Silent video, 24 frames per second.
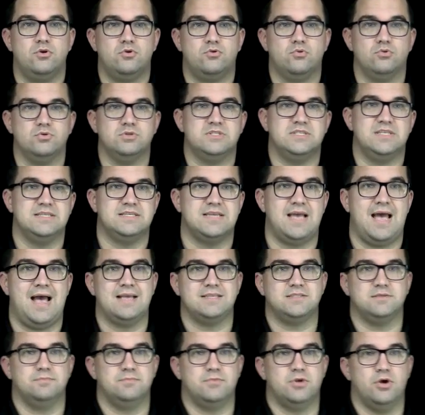towards this
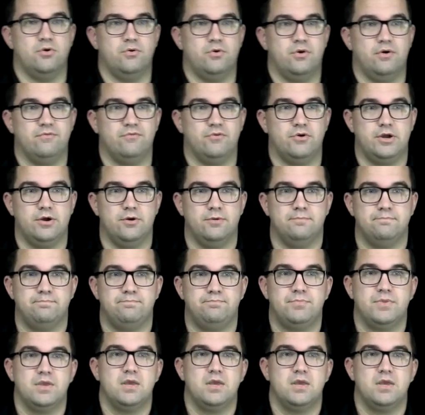asymptote over here.